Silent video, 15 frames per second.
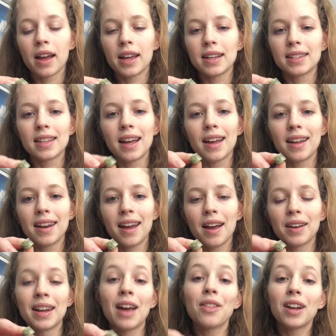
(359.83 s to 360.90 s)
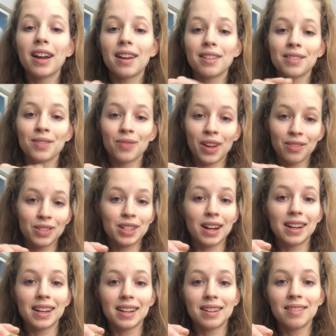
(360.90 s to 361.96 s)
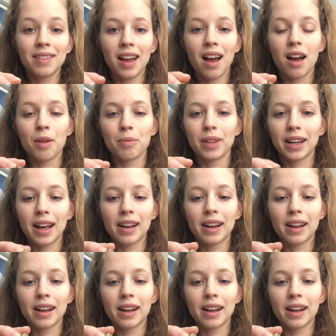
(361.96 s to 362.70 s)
is that now that I have studied, like